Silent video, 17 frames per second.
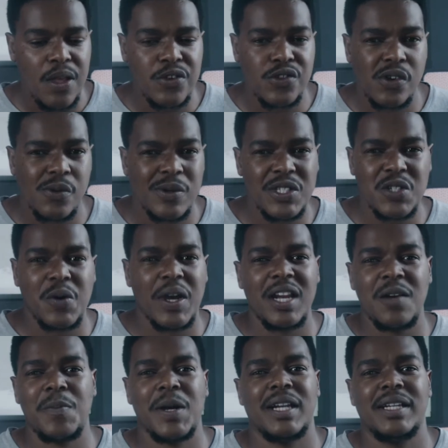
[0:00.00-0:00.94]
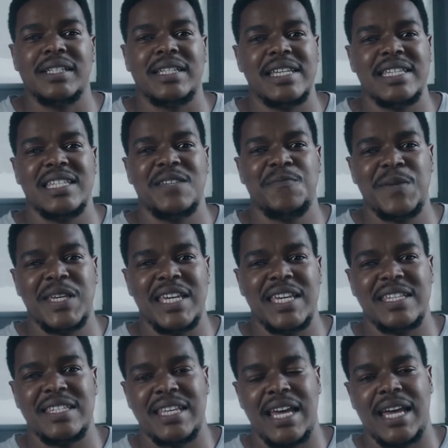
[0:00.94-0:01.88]
So what's great about a DCP
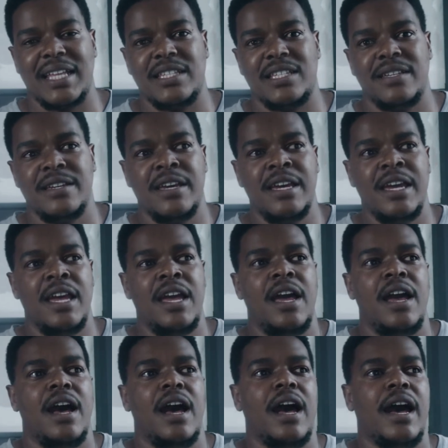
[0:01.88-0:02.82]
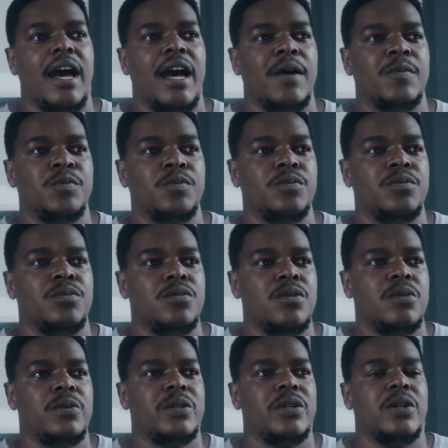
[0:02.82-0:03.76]
is that,
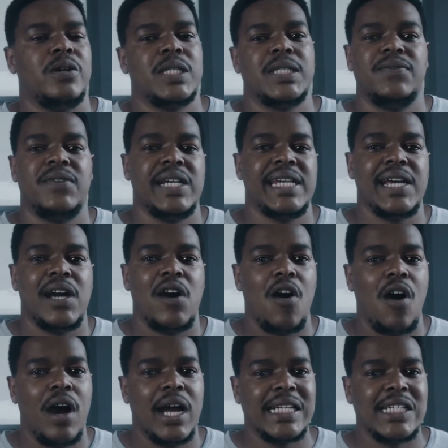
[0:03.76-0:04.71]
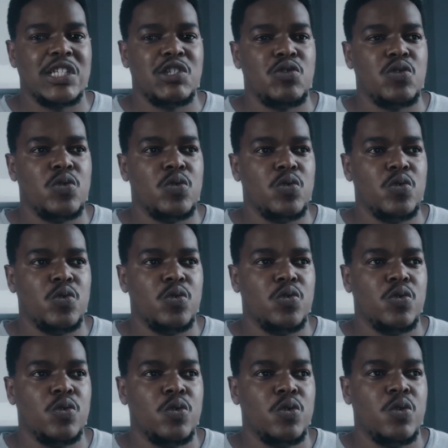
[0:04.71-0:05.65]
you know, it's very hard to,
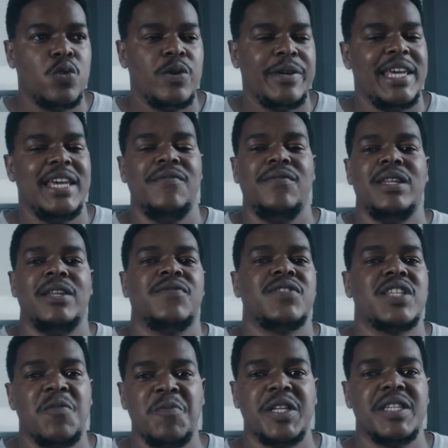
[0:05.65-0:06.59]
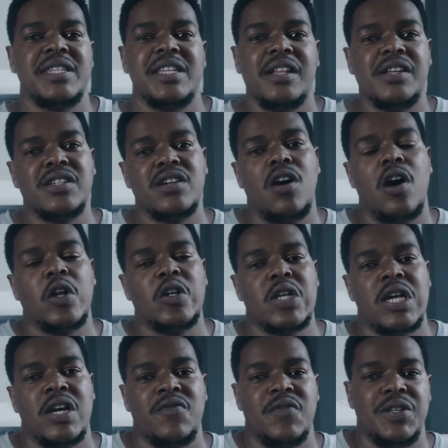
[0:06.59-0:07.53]
even if someone steals a hard
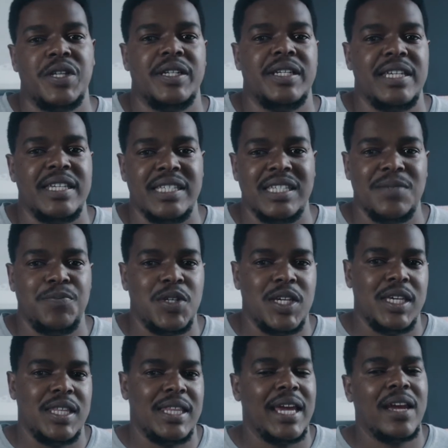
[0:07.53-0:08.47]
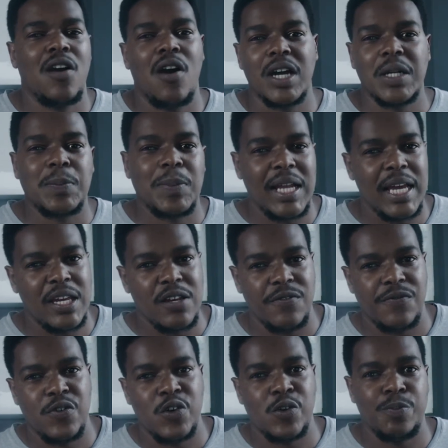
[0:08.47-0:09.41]
drive with a DCP, they can't play your
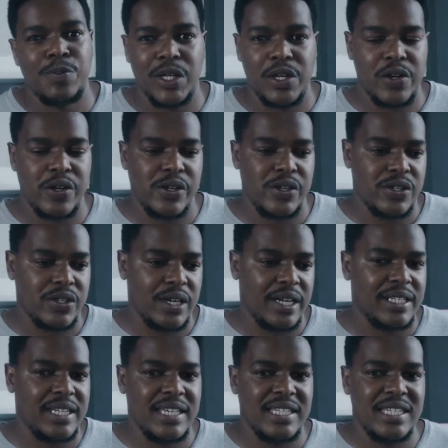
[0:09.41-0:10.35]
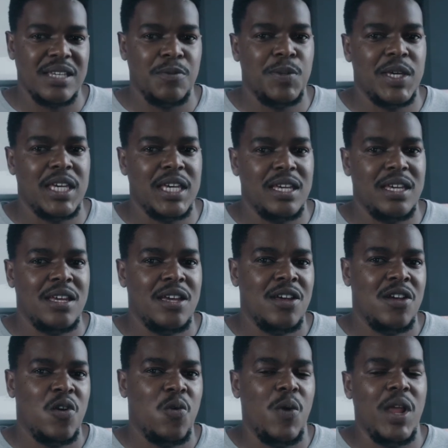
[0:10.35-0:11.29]
film because a DCP,
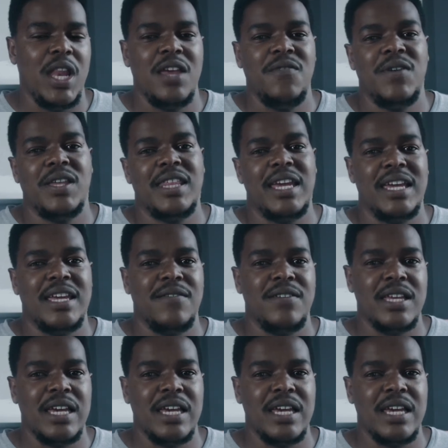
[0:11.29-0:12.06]
whenever they